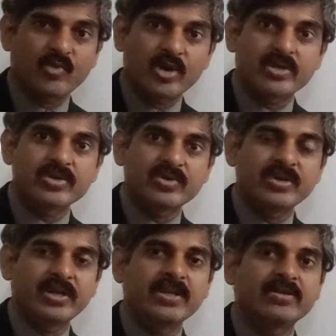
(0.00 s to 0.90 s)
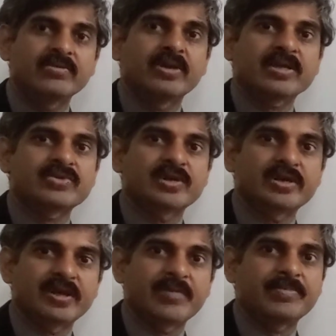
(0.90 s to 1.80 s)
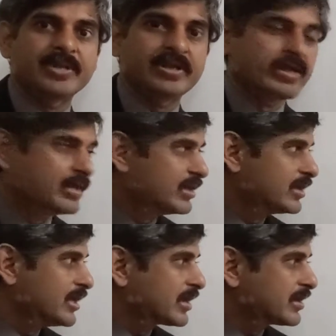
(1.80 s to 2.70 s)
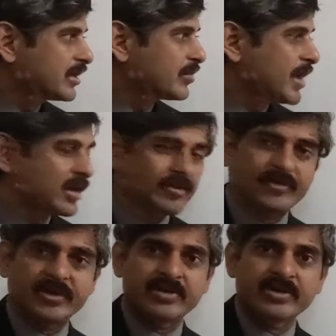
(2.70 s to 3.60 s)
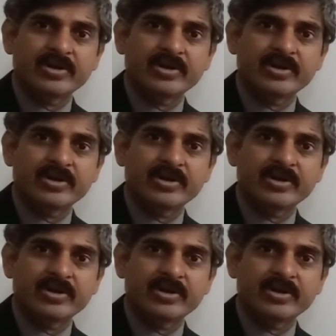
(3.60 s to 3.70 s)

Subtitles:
what do you need to actually develop the electrical part of it,